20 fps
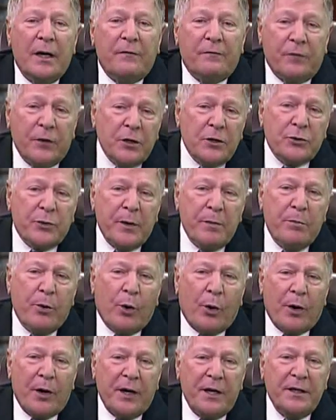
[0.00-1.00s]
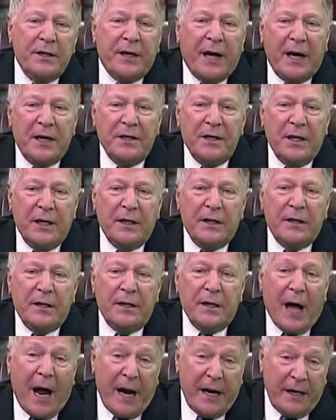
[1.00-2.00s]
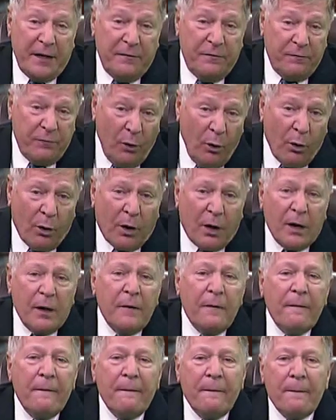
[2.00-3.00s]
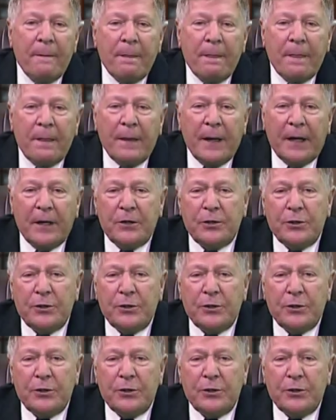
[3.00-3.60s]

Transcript: first reported in 1994. In